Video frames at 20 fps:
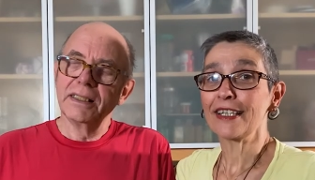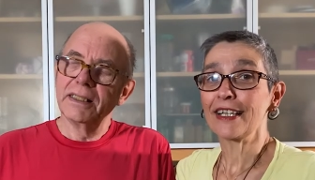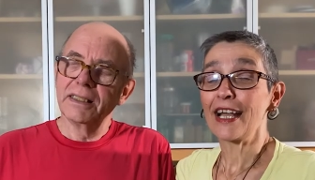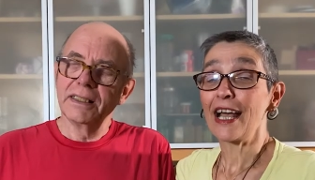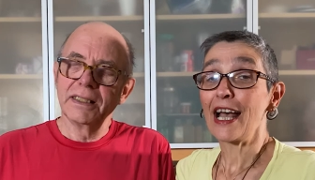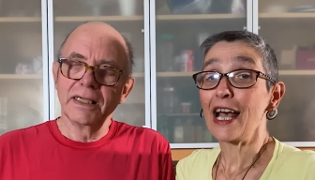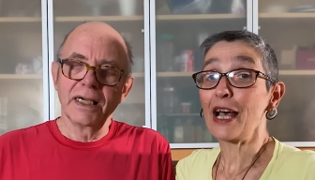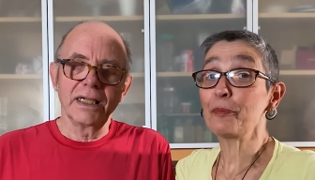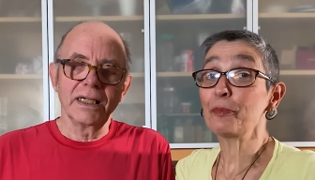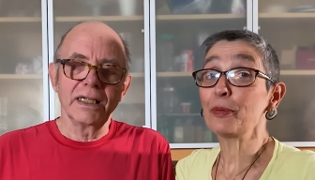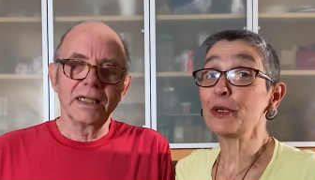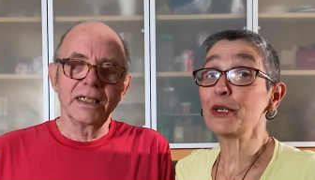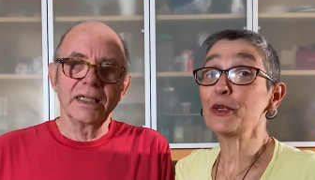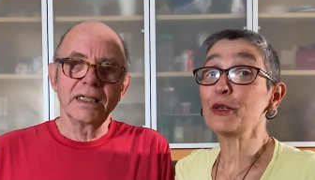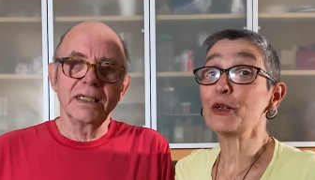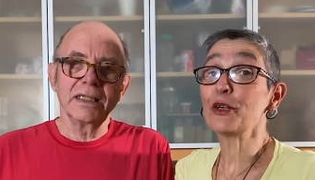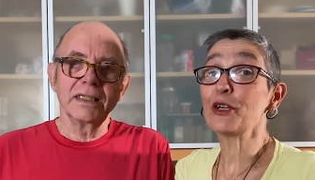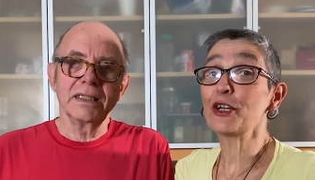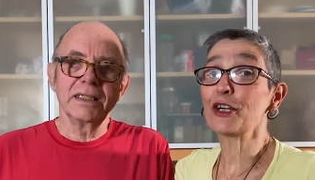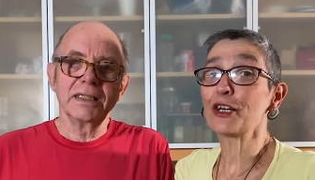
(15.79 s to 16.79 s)
Speaker 1: Happy New
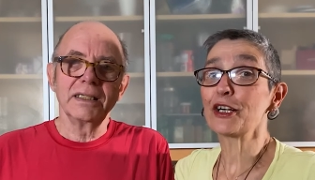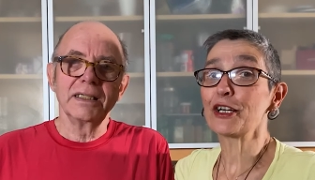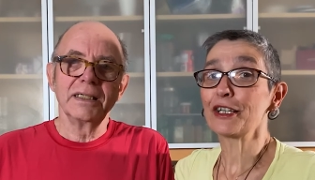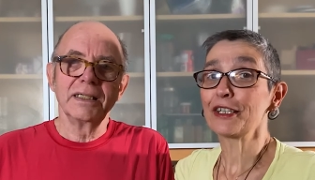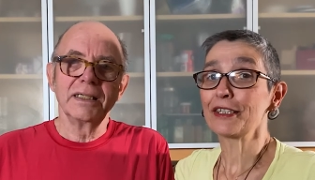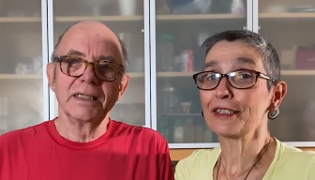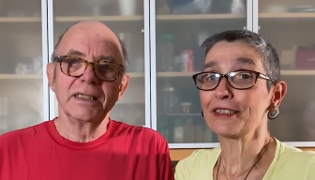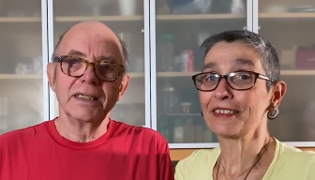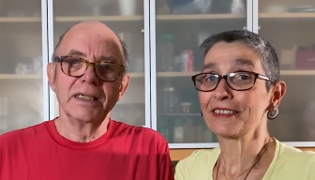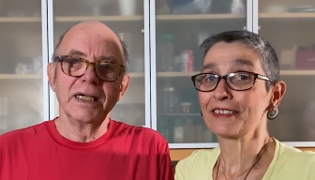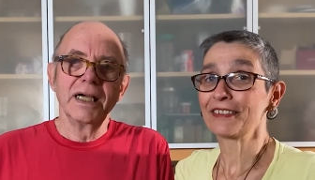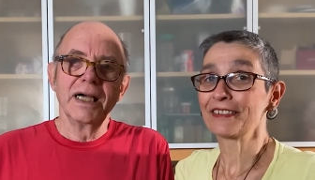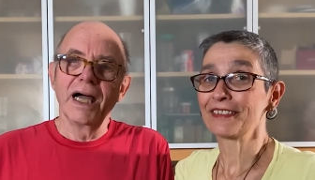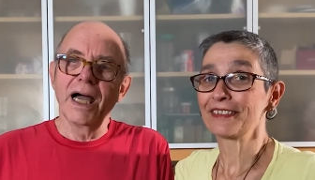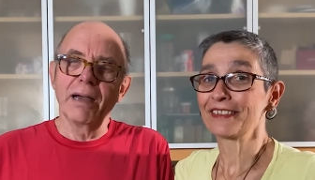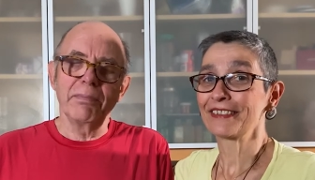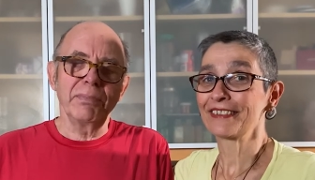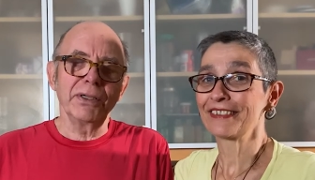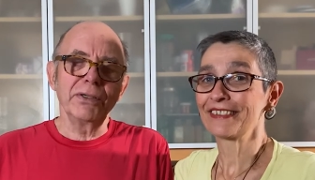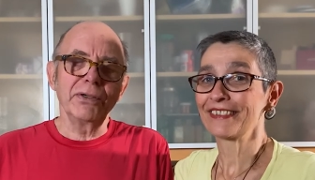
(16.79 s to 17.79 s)
Year!
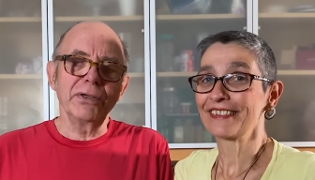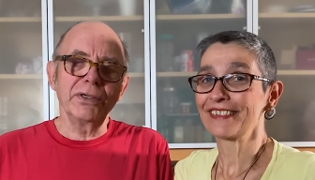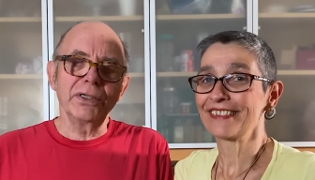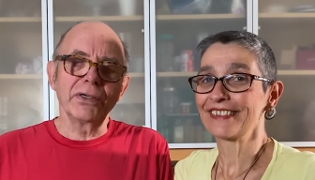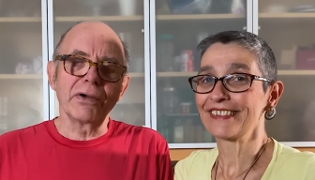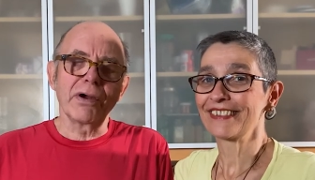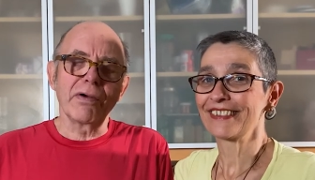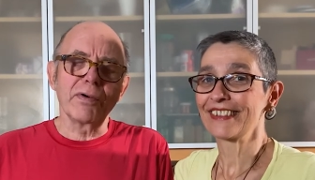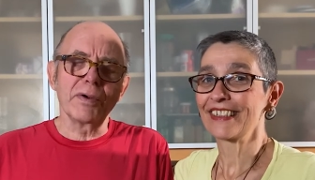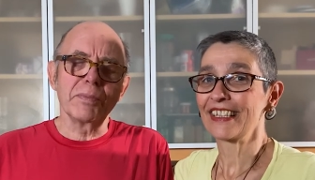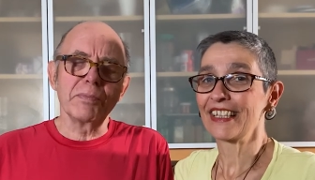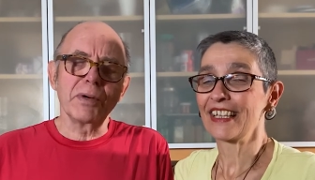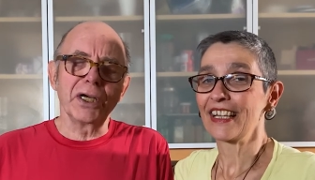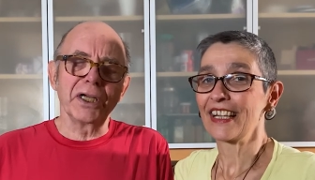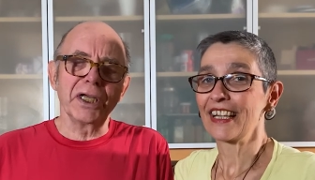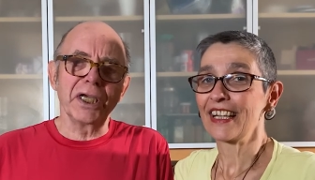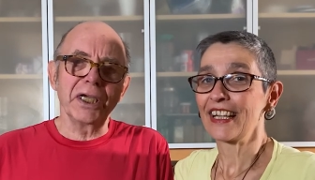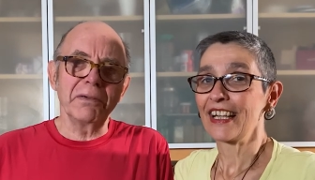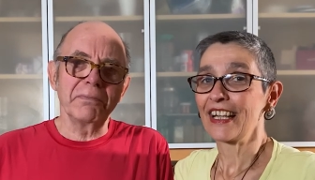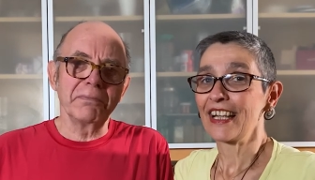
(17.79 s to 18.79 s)
Speaker 2: Happy New Year,
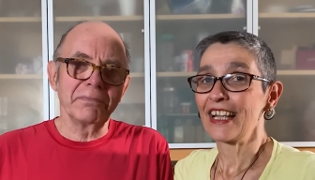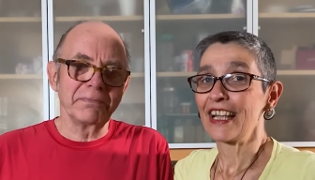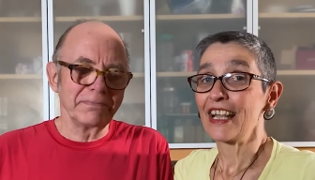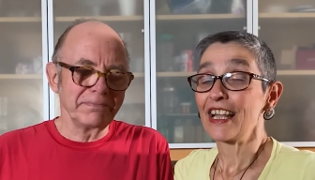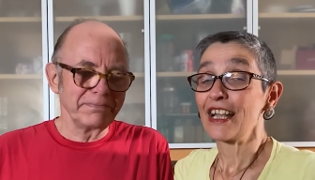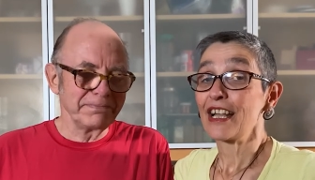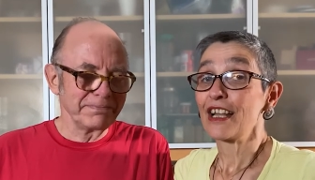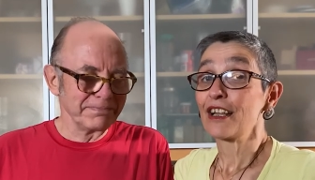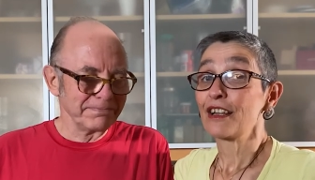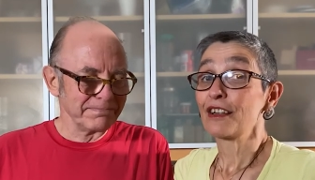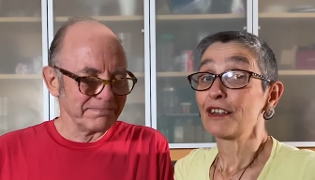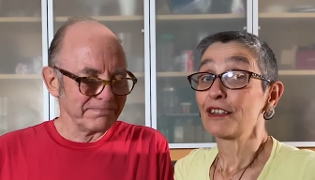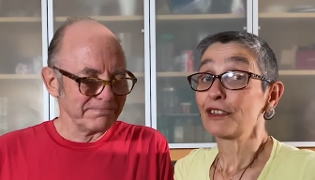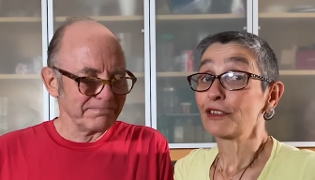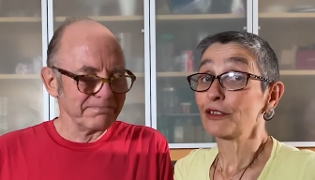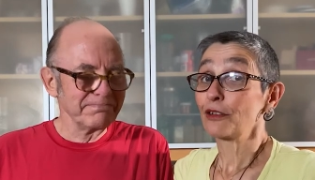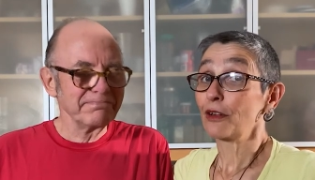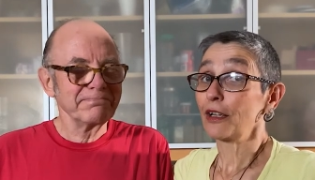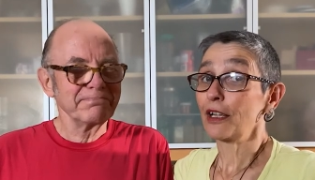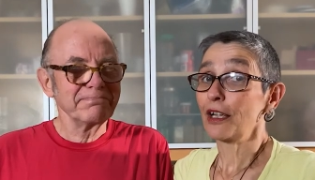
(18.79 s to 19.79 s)
everybody!
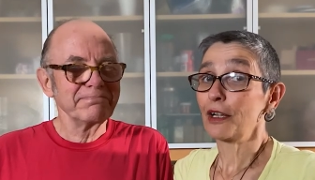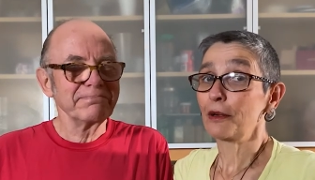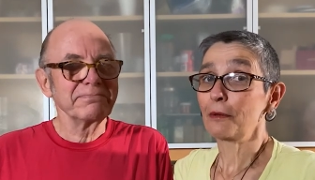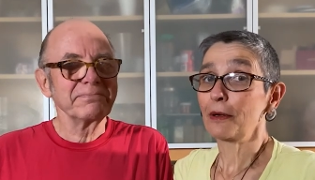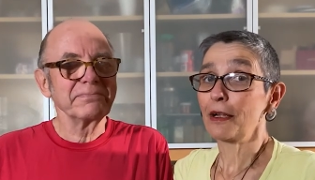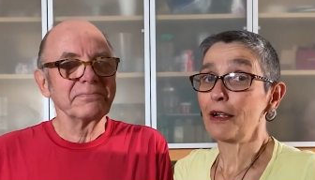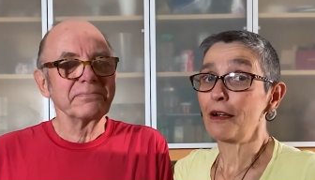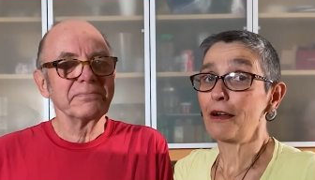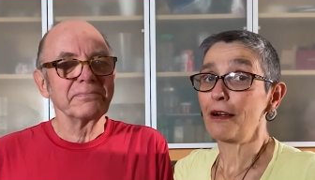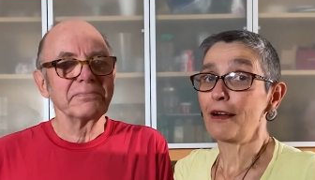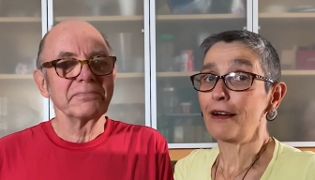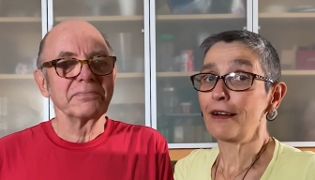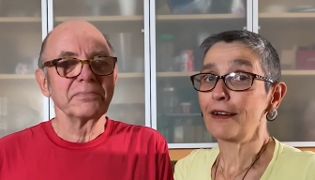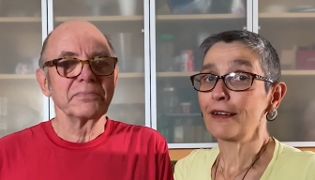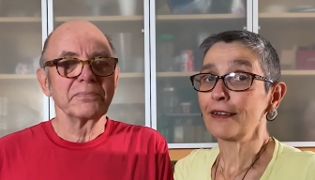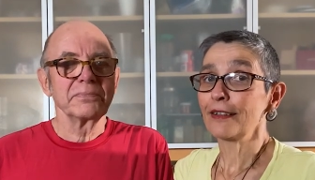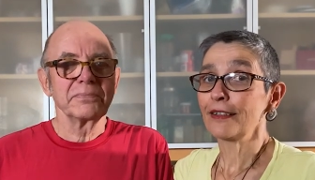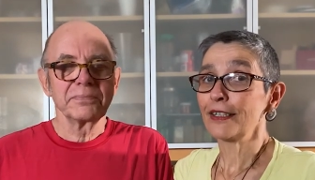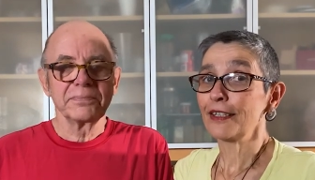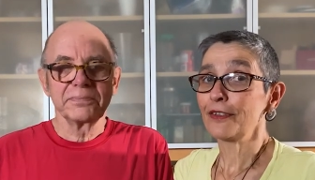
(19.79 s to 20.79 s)
Speaker 1: So here we are
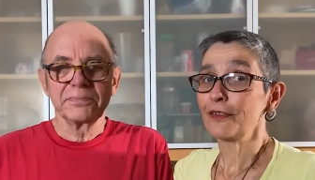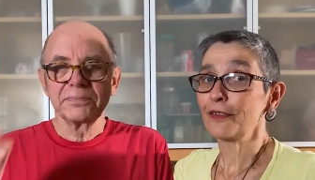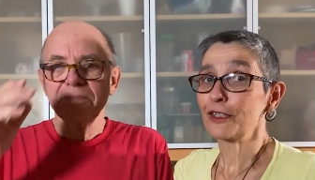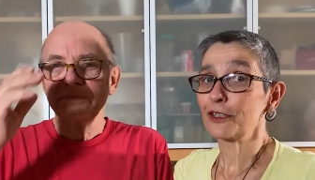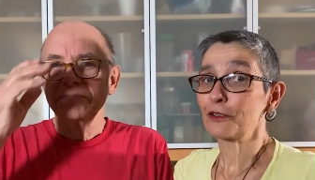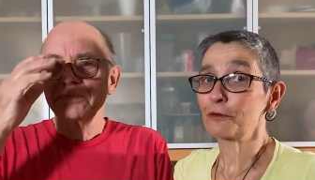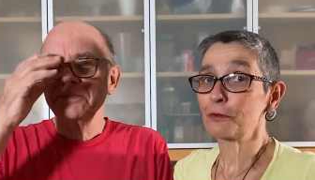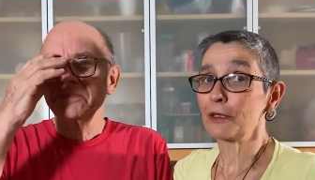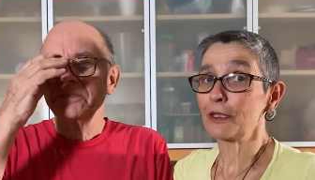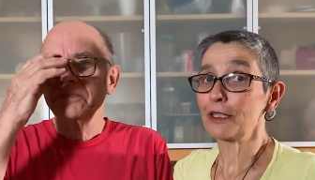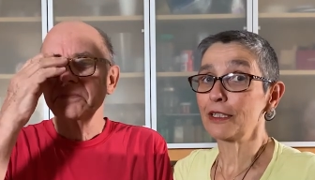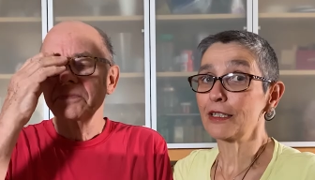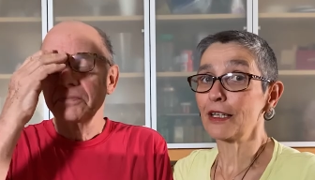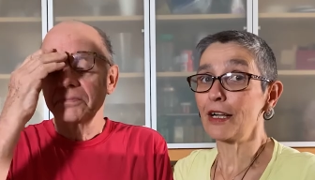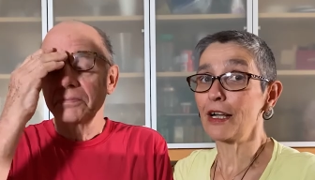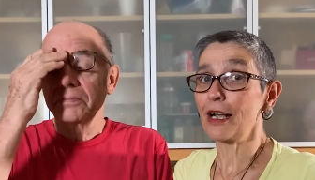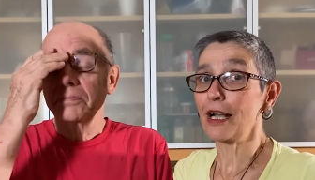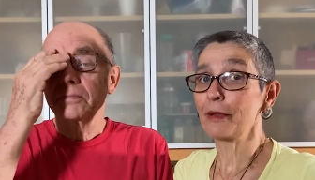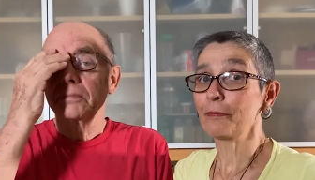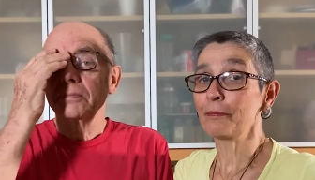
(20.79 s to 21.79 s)
in this weird
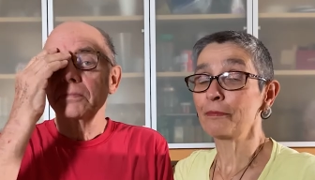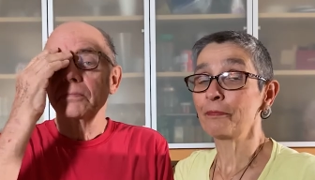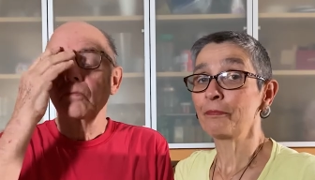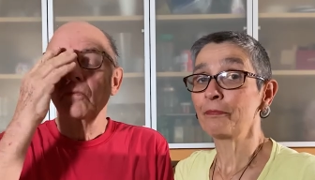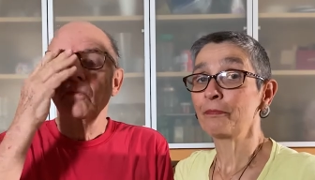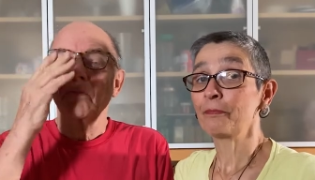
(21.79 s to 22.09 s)
time